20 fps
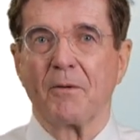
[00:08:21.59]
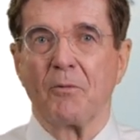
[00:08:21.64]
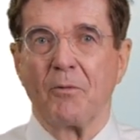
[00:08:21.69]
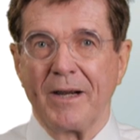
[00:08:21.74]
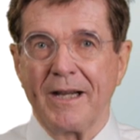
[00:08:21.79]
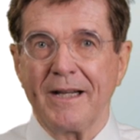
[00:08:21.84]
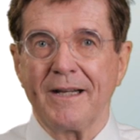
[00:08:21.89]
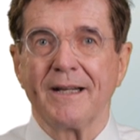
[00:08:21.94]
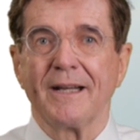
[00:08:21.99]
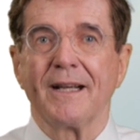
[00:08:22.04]

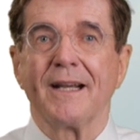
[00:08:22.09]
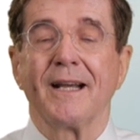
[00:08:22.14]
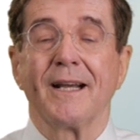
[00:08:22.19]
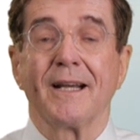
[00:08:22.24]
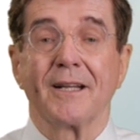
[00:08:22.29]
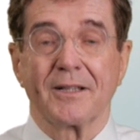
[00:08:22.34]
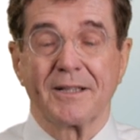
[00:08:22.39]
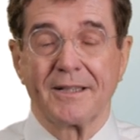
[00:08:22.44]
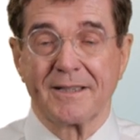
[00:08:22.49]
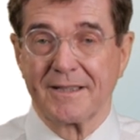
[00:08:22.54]
way
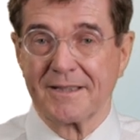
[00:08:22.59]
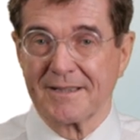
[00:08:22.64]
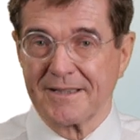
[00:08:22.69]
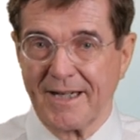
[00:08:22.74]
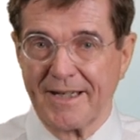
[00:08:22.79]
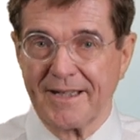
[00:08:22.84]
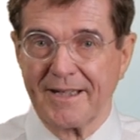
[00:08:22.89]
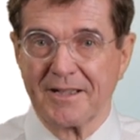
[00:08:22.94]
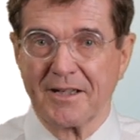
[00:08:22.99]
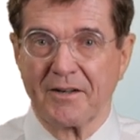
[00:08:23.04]
and it is
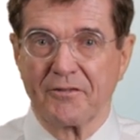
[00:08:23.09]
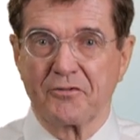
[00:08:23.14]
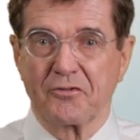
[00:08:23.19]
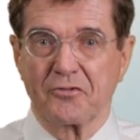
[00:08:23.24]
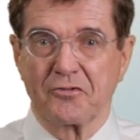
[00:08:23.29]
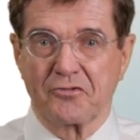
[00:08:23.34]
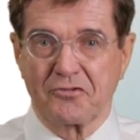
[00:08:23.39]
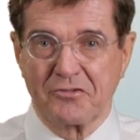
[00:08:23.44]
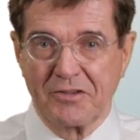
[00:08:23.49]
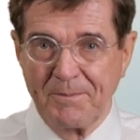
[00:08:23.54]
high enough
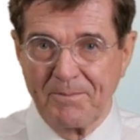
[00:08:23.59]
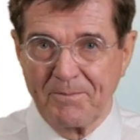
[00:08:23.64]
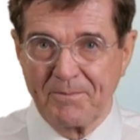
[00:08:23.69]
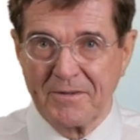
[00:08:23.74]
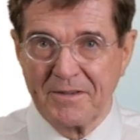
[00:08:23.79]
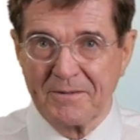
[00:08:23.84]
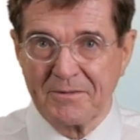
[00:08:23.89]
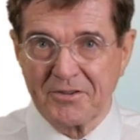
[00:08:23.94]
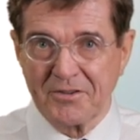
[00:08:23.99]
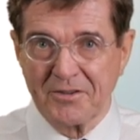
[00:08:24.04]
to
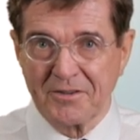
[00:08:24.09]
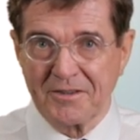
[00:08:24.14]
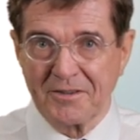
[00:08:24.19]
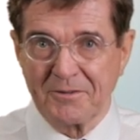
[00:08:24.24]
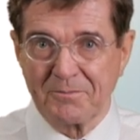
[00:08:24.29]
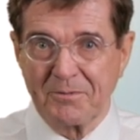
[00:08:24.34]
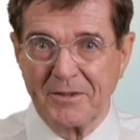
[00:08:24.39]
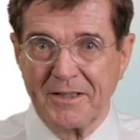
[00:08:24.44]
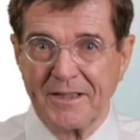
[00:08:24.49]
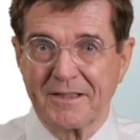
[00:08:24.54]
trip the
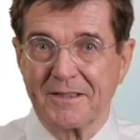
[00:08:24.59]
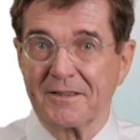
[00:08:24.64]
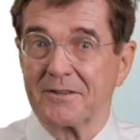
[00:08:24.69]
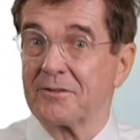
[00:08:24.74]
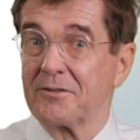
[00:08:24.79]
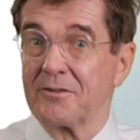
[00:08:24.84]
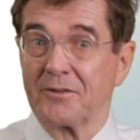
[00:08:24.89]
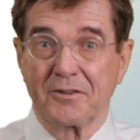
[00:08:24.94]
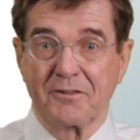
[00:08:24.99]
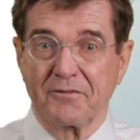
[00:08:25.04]
circuit
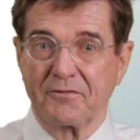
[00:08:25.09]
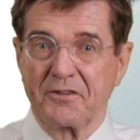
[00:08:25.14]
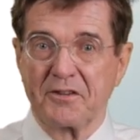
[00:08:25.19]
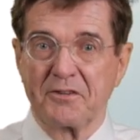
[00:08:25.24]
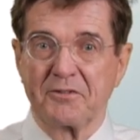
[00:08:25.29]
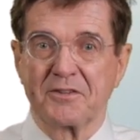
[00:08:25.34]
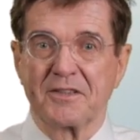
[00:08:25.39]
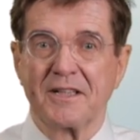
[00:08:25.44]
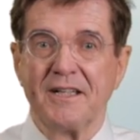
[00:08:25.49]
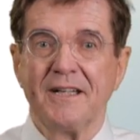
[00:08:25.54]
breaker or the
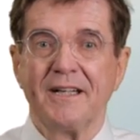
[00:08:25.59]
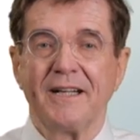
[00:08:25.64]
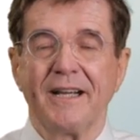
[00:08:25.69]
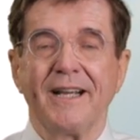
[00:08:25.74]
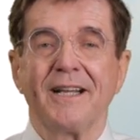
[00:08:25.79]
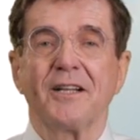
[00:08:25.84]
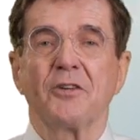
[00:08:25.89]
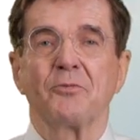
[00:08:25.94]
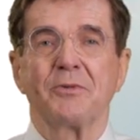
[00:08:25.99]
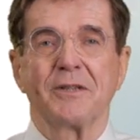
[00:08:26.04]
fuse
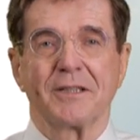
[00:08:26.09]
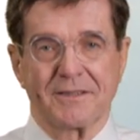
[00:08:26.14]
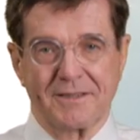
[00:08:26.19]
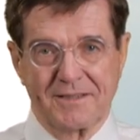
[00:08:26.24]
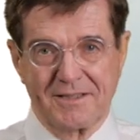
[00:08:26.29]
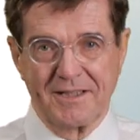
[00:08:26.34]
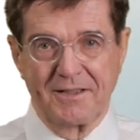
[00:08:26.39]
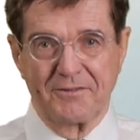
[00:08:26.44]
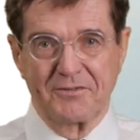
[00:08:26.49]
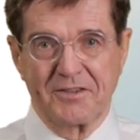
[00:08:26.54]
and we are in a
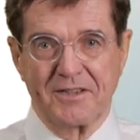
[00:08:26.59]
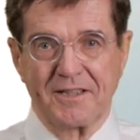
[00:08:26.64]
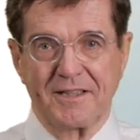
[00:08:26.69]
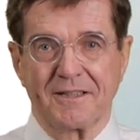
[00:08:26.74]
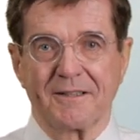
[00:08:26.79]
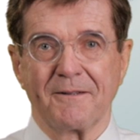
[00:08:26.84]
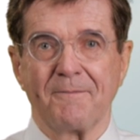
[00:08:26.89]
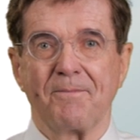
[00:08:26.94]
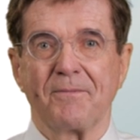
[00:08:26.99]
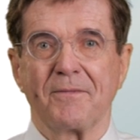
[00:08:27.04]
safe
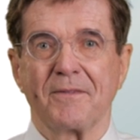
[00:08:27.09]
state.